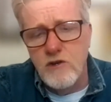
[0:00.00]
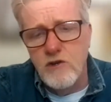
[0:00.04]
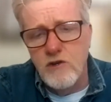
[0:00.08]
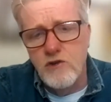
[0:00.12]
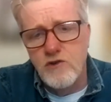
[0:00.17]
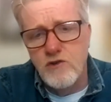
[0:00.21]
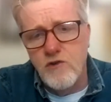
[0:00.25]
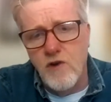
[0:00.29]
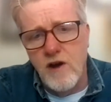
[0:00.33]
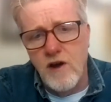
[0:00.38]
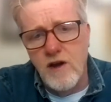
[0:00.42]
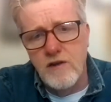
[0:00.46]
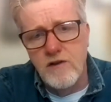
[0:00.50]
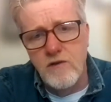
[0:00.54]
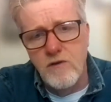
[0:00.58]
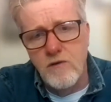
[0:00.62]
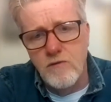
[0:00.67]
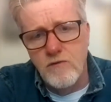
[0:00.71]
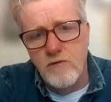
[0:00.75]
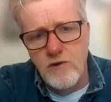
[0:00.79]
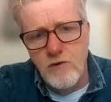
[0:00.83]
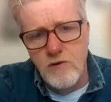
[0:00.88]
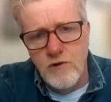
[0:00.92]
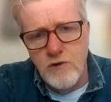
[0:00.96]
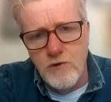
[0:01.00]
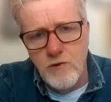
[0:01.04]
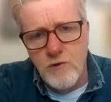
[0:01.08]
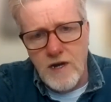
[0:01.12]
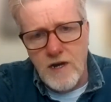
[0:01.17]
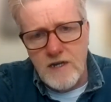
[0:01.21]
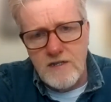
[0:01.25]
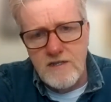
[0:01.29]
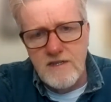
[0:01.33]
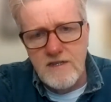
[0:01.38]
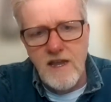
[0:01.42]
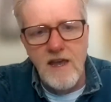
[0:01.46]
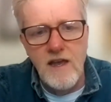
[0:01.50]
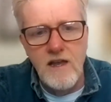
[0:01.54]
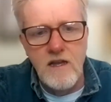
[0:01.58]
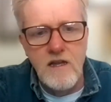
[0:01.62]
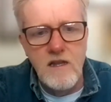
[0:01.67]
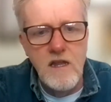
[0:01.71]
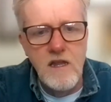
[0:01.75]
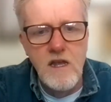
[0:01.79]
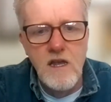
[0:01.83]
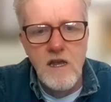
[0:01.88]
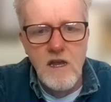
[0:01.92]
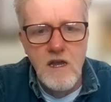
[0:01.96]
Are you trying to do a direct
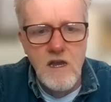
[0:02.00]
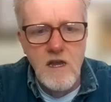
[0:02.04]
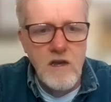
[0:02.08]
sale?